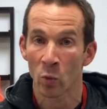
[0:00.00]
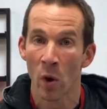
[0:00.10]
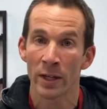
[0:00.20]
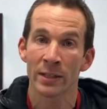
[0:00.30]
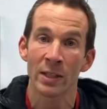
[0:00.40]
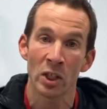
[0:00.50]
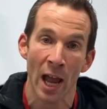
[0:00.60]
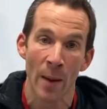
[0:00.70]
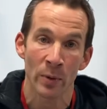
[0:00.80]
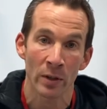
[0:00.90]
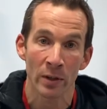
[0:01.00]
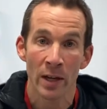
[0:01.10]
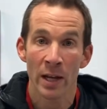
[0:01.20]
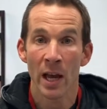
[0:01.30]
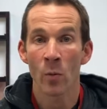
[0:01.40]
One is the chapter
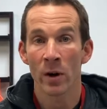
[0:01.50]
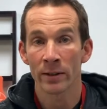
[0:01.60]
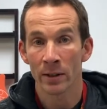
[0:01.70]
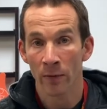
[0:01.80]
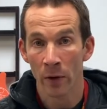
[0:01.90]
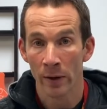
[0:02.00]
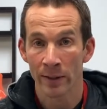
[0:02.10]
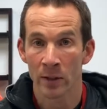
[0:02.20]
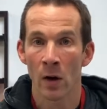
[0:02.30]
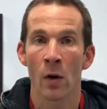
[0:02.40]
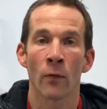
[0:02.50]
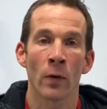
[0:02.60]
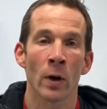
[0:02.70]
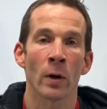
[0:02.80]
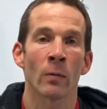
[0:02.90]
and one is the verse. So
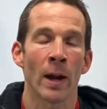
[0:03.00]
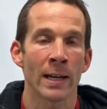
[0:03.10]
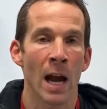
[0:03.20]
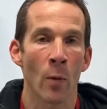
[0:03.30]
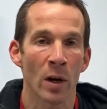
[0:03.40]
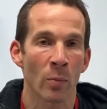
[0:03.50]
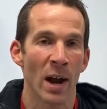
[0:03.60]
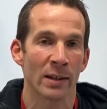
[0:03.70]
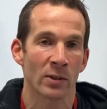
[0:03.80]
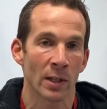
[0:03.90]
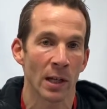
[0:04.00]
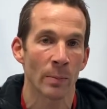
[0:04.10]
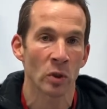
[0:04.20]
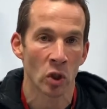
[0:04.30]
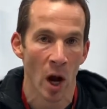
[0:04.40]
for right now, we're gonna practice looking
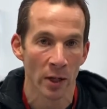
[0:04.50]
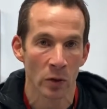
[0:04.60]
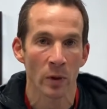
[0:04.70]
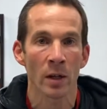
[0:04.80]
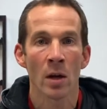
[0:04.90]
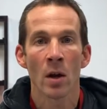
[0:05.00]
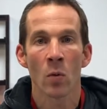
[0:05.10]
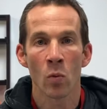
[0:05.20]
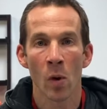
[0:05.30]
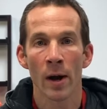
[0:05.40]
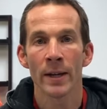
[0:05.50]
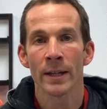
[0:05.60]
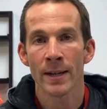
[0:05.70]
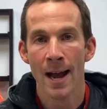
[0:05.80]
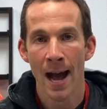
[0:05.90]
up Joshua
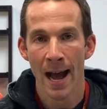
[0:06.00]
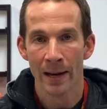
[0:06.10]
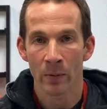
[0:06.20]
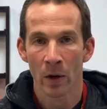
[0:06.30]
1:9, all